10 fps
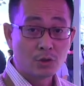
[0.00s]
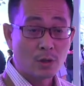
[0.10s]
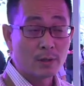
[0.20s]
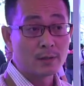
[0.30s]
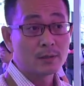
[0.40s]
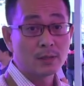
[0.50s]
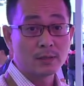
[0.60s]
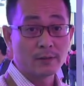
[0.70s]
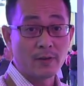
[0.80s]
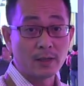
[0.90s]
joint
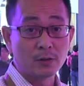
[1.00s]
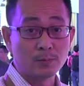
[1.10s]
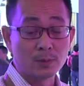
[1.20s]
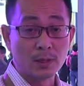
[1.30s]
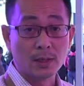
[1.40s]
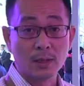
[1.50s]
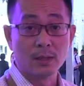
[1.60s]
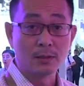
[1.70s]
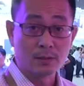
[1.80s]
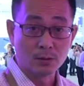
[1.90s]
developed
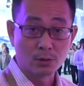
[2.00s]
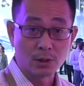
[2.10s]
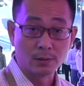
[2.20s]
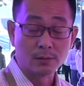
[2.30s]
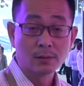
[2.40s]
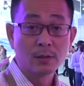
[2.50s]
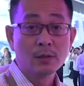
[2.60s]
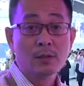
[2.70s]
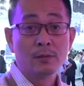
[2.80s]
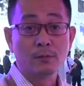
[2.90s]
uh, solution
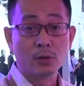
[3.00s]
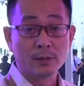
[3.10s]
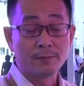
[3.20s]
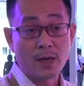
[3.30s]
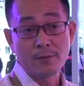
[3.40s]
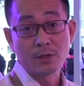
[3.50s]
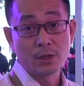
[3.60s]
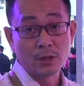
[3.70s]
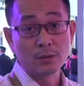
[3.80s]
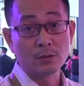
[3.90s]
for the 5G
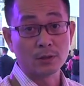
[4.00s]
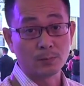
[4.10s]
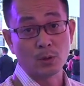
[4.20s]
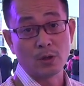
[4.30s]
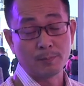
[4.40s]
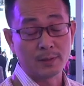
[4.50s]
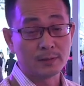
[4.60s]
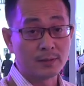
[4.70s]
indoor deployment.